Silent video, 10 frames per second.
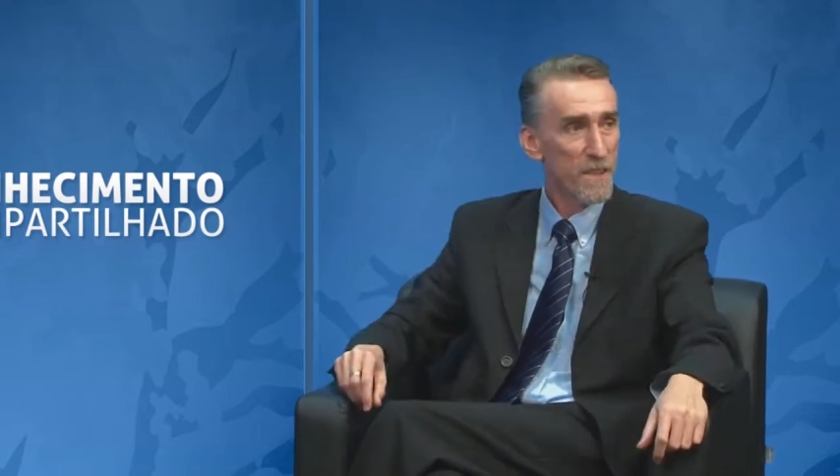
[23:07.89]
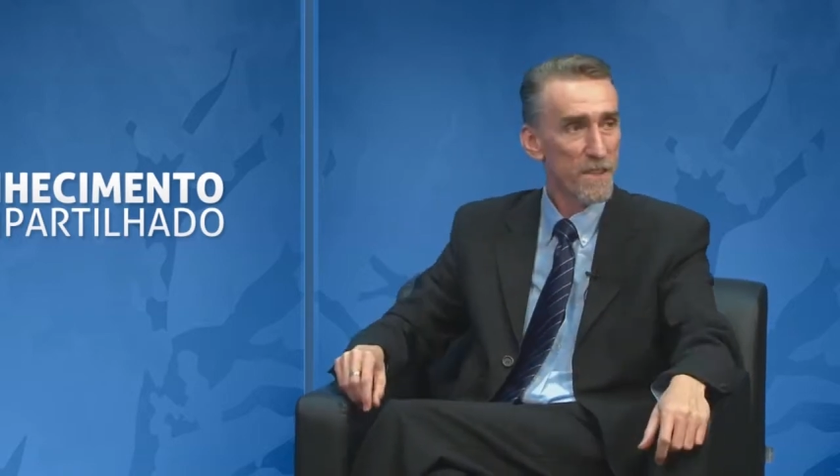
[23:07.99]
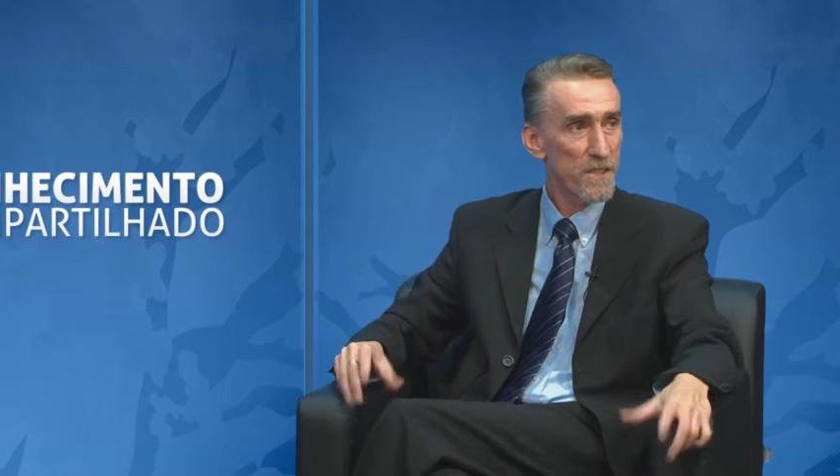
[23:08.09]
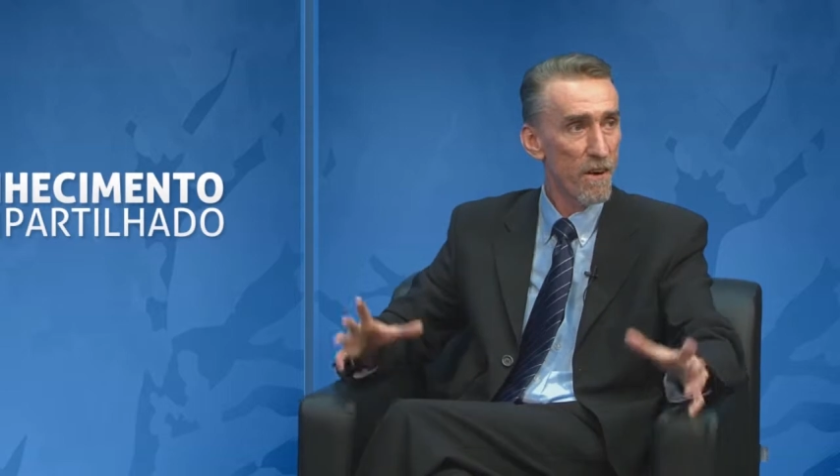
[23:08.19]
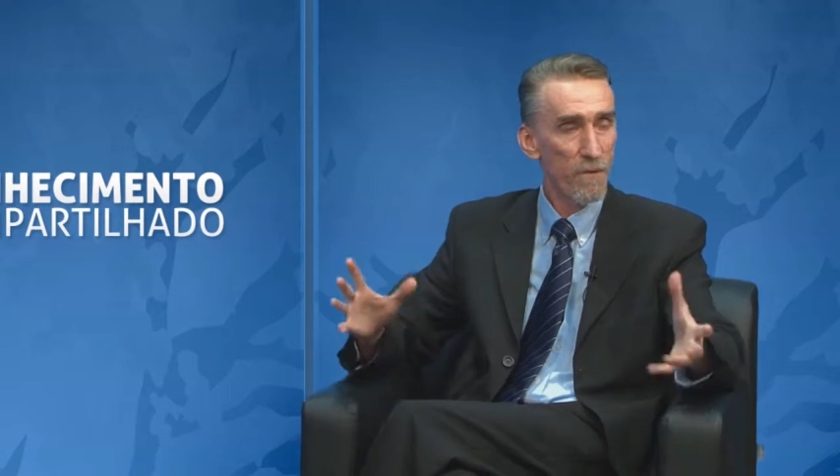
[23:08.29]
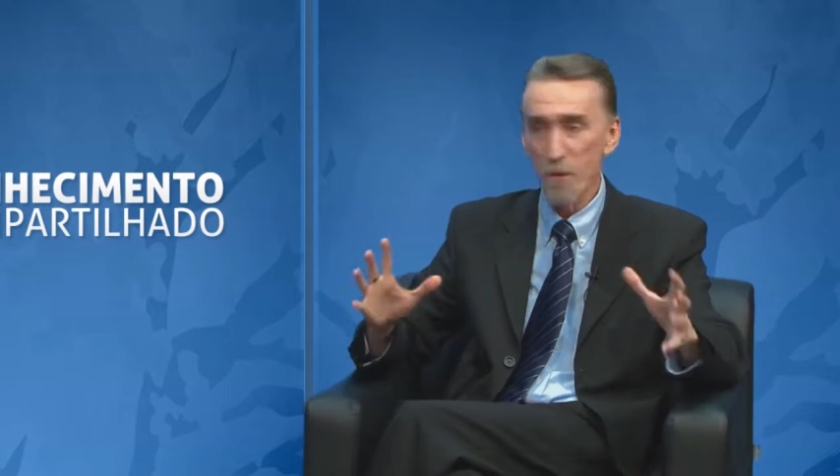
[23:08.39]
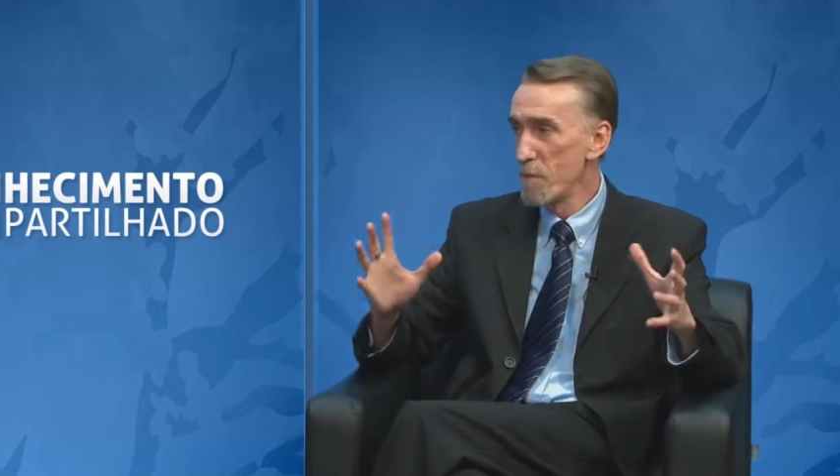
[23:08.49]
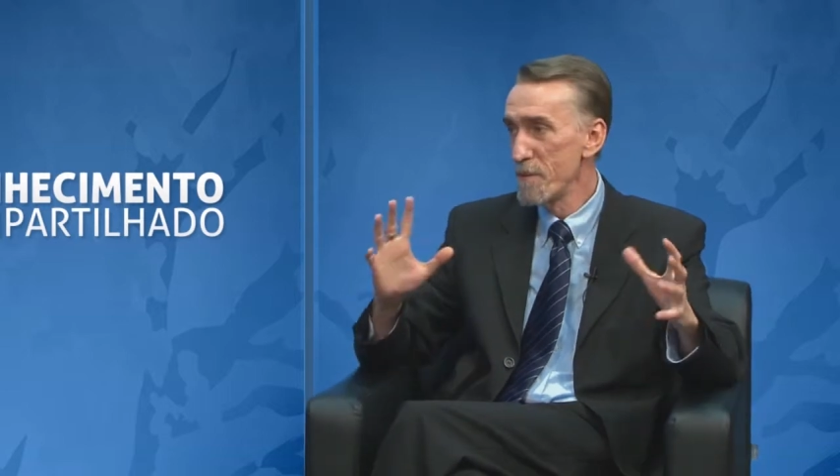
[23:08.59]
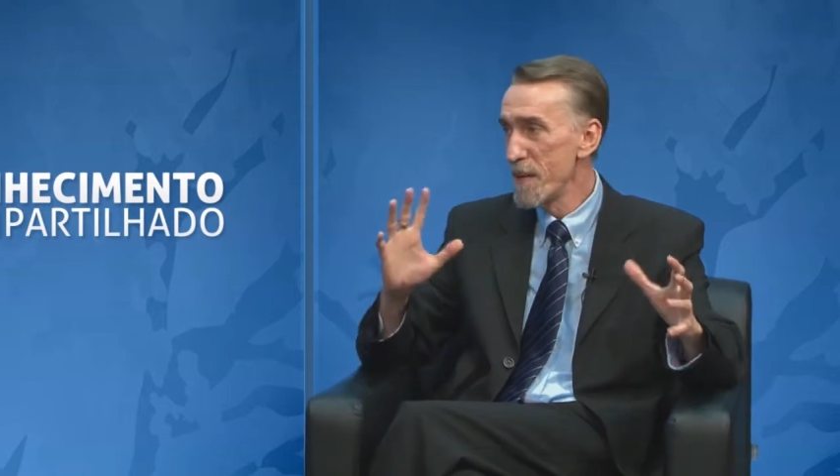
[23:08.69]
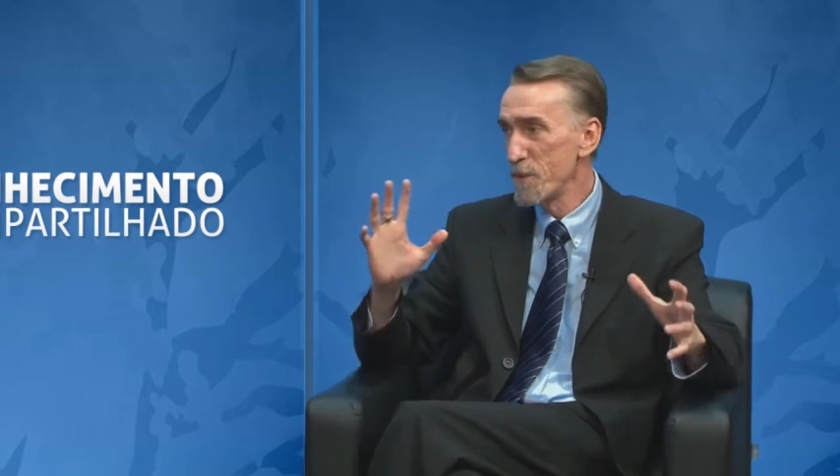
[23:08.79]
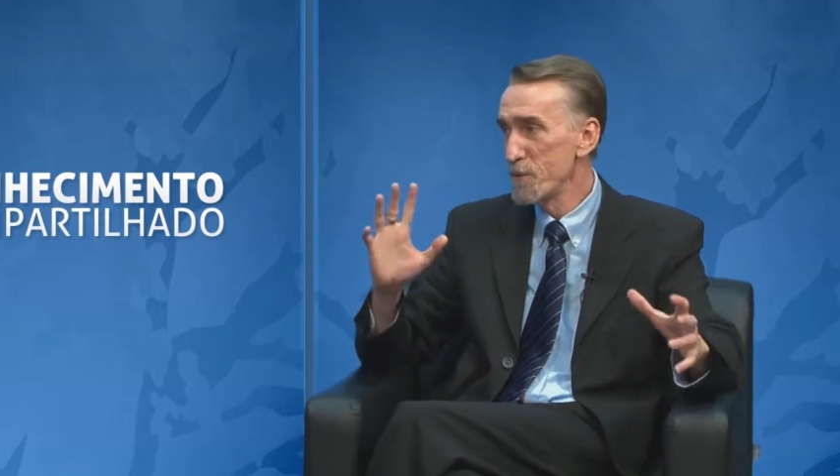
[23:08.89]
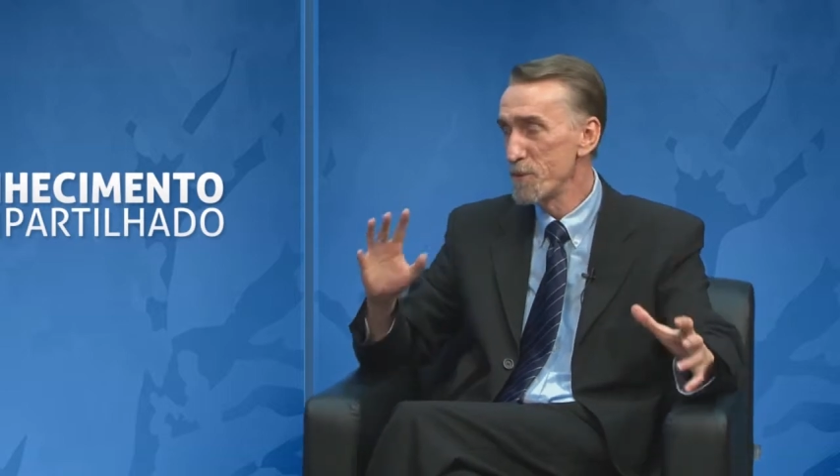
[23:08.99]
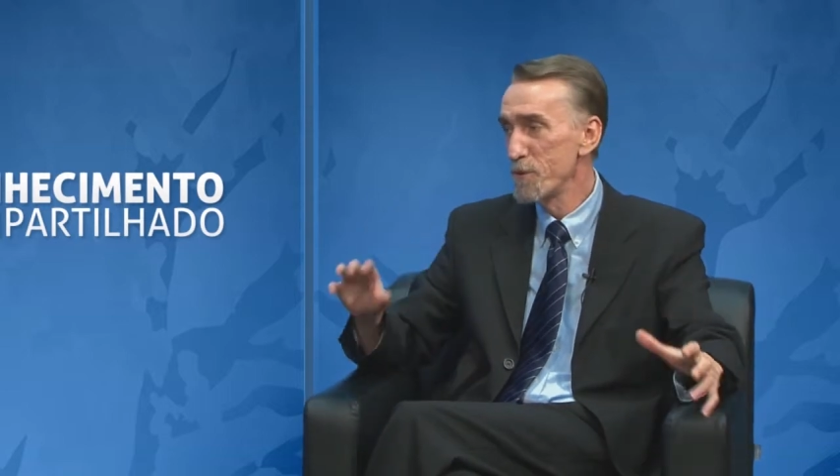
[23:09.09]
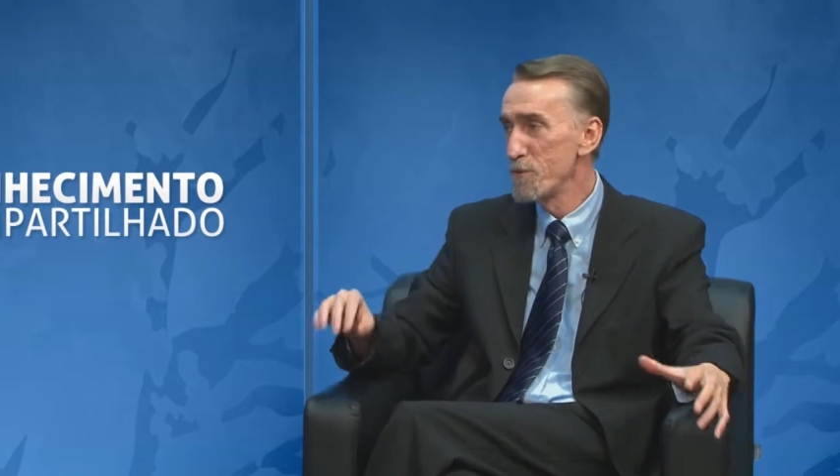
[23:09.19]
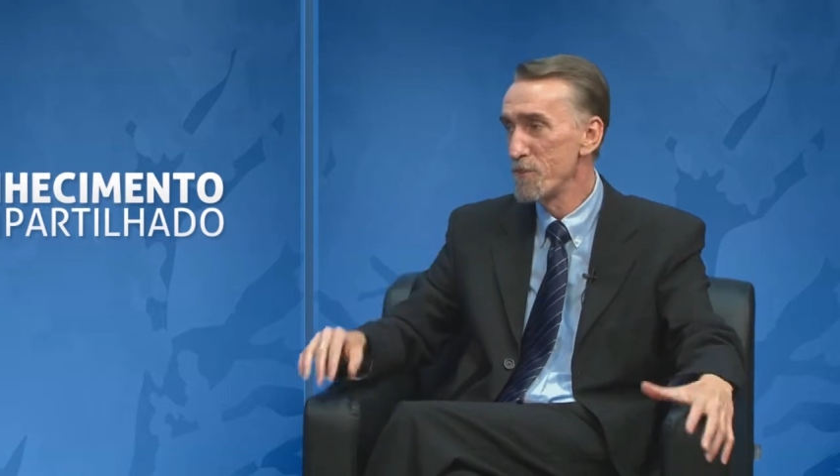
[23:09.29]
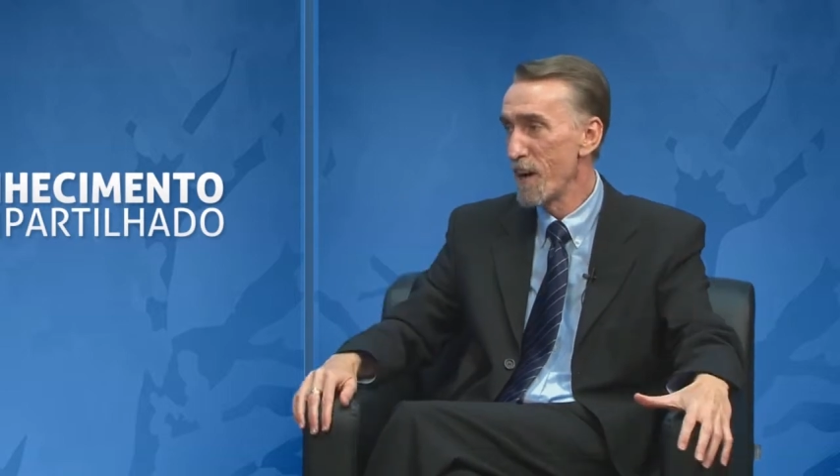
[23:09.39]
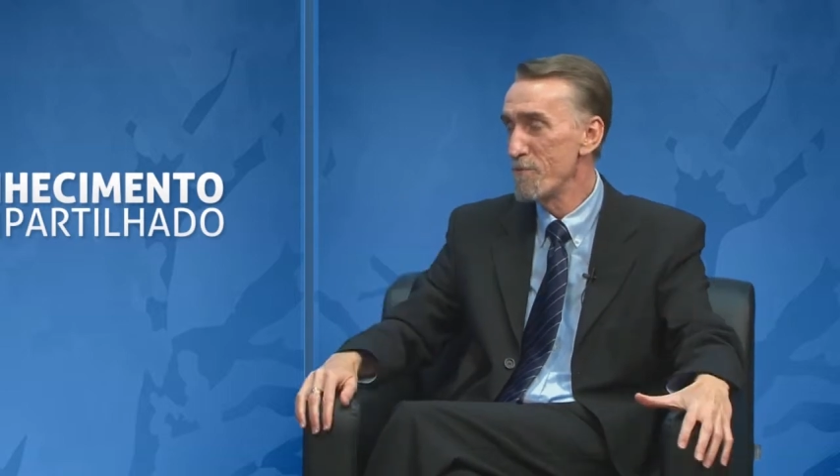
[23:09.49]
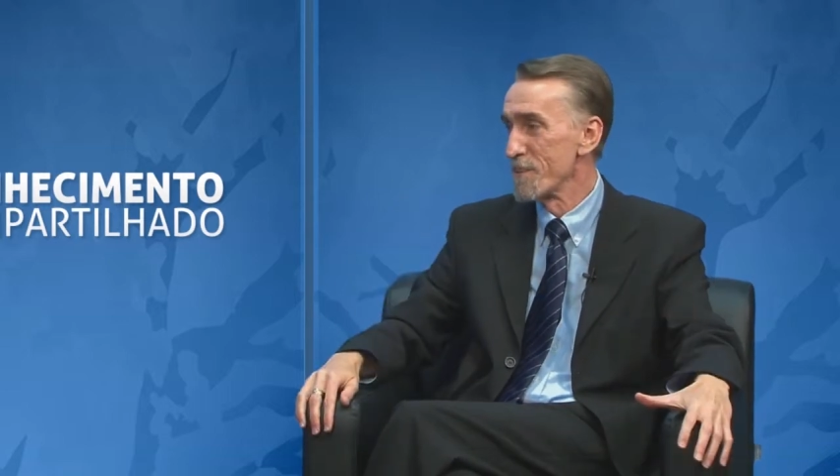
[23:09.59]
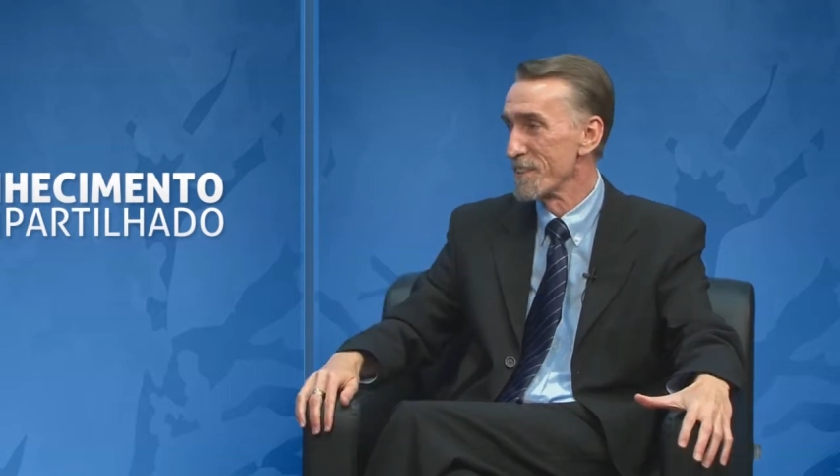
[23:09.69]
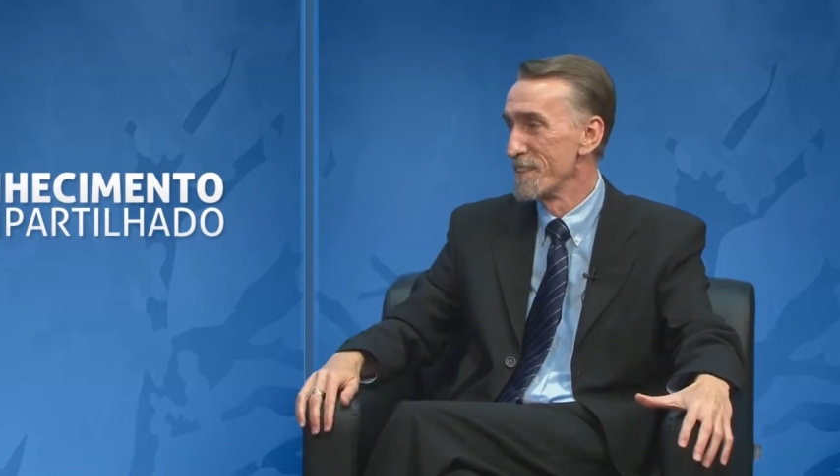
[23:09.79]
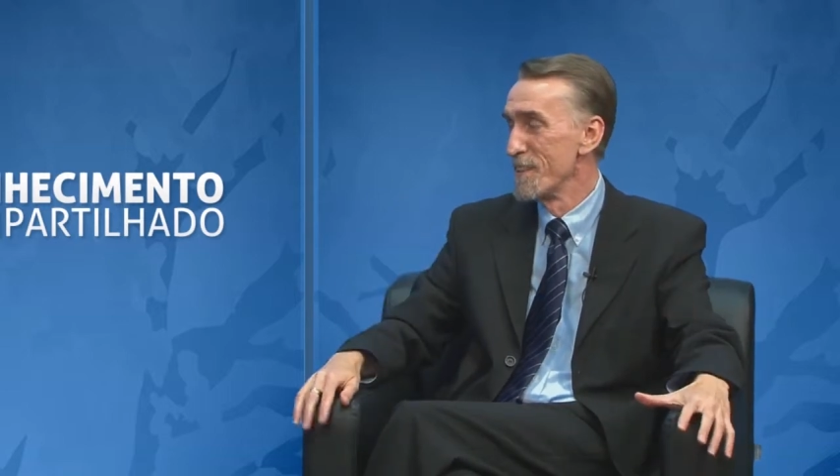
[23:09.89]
so probably you're not a good driver,